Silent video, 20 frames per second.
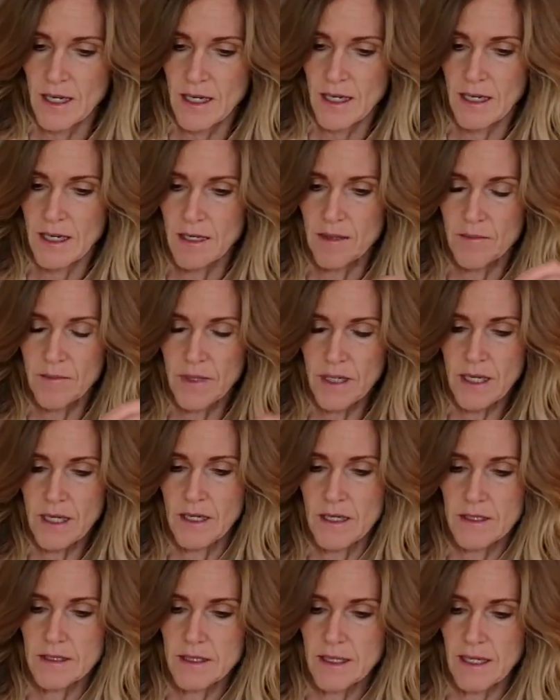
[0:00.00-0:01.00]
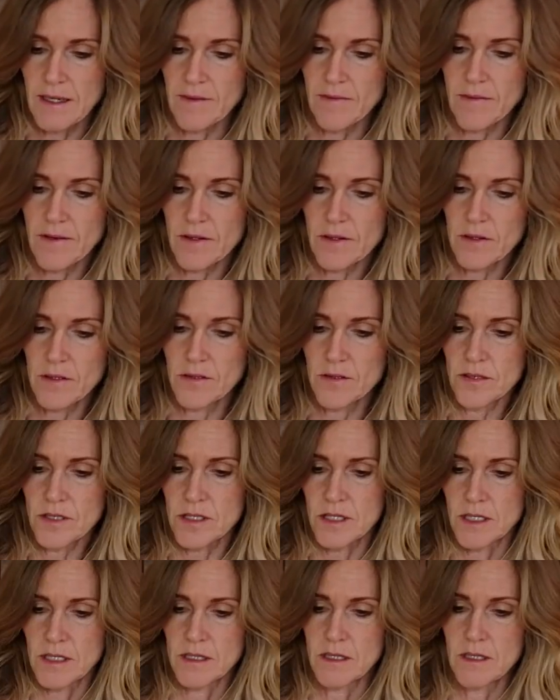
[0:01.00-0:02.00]
and because I've
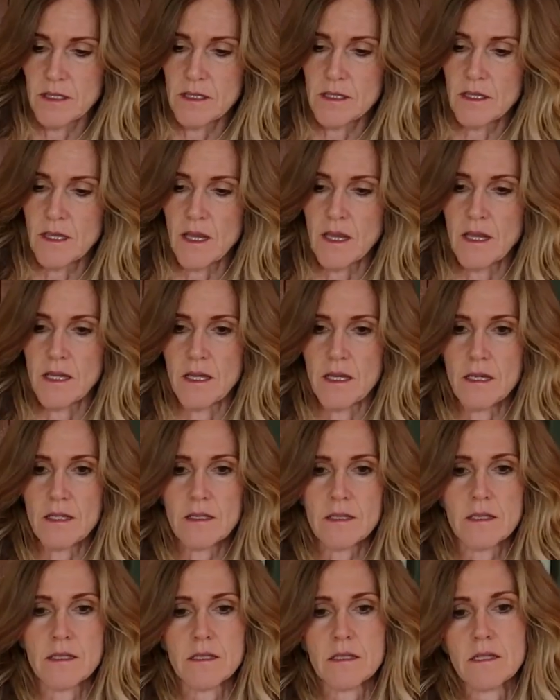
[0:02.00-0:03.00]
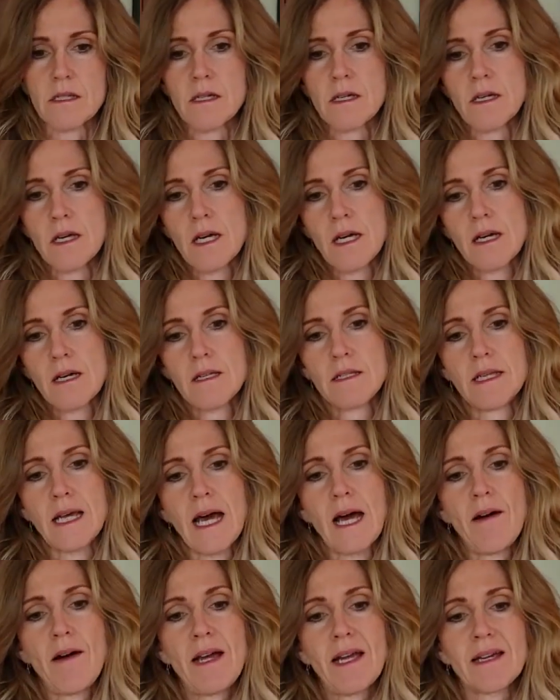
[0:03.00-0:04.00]
loosened this,
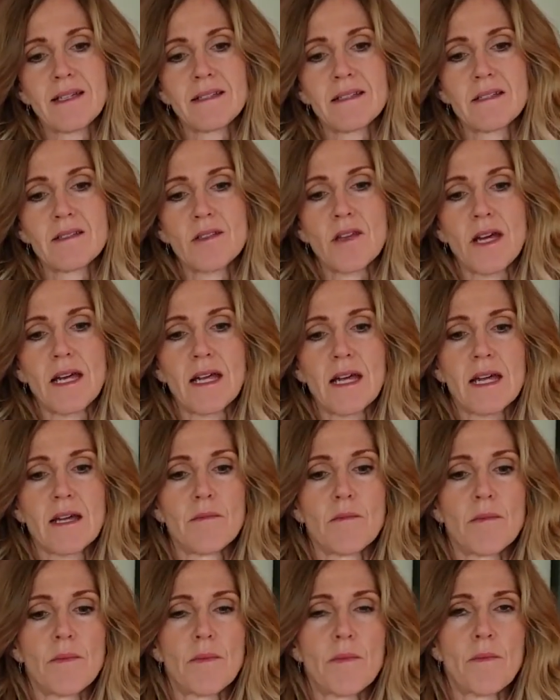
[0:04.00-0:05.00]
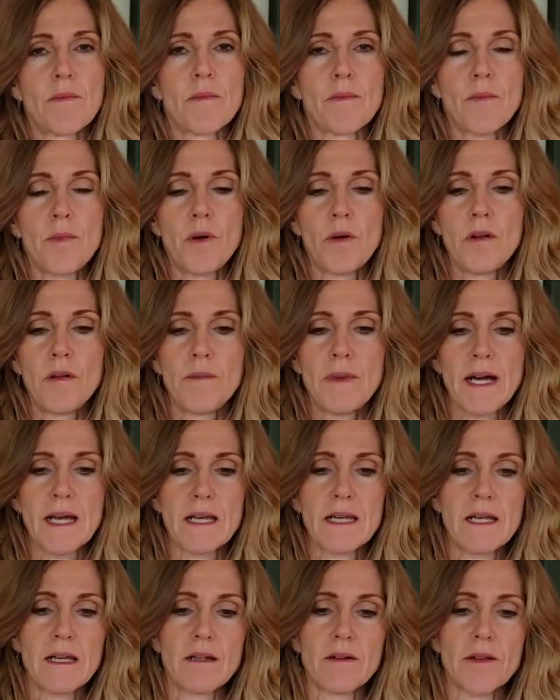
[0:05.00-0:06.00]
now I can pull
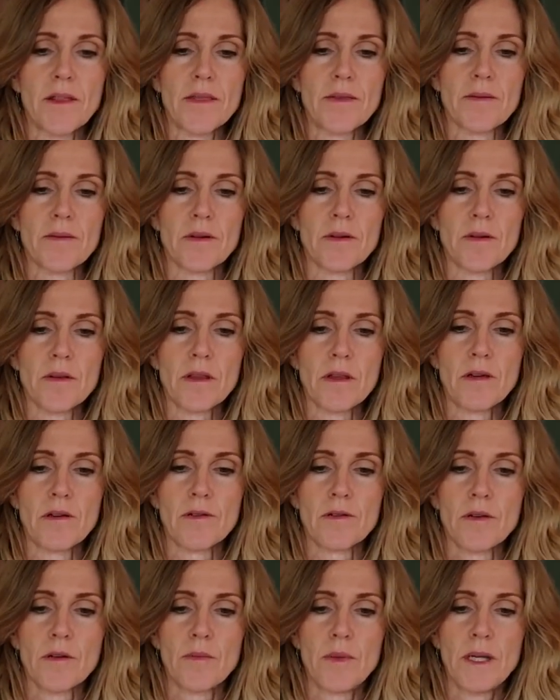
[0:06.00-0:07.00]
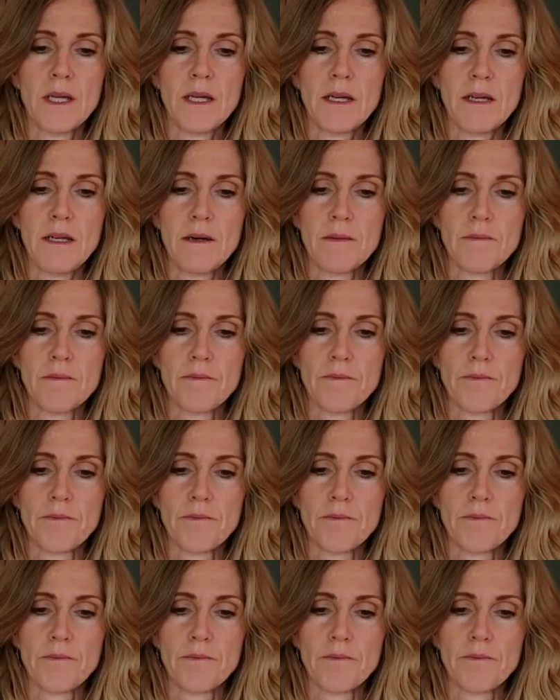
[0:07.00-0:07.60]
my needle through the guru bead.